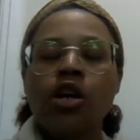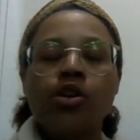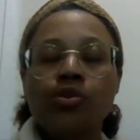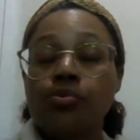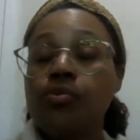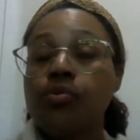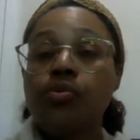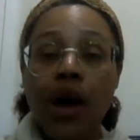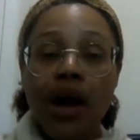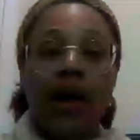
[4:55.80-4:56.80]
You
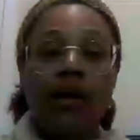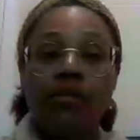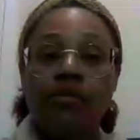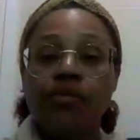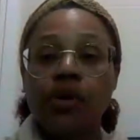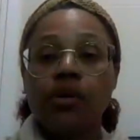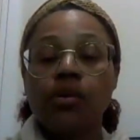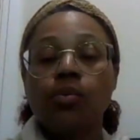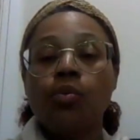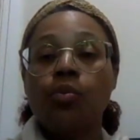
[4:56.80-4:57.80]
do have
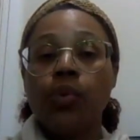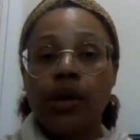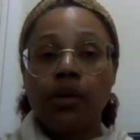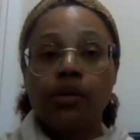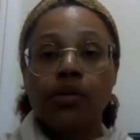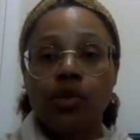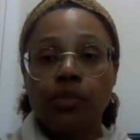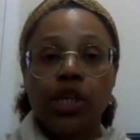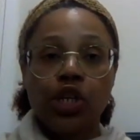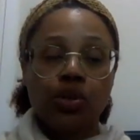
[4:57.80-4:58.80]
weird
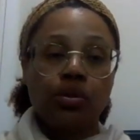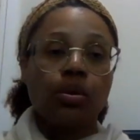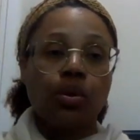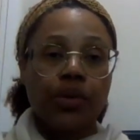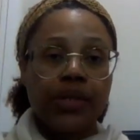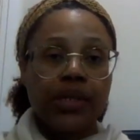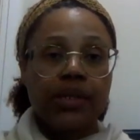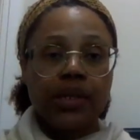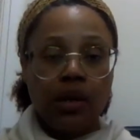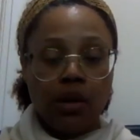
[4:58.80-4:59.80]
termination
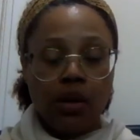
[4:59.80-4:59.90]
clauses in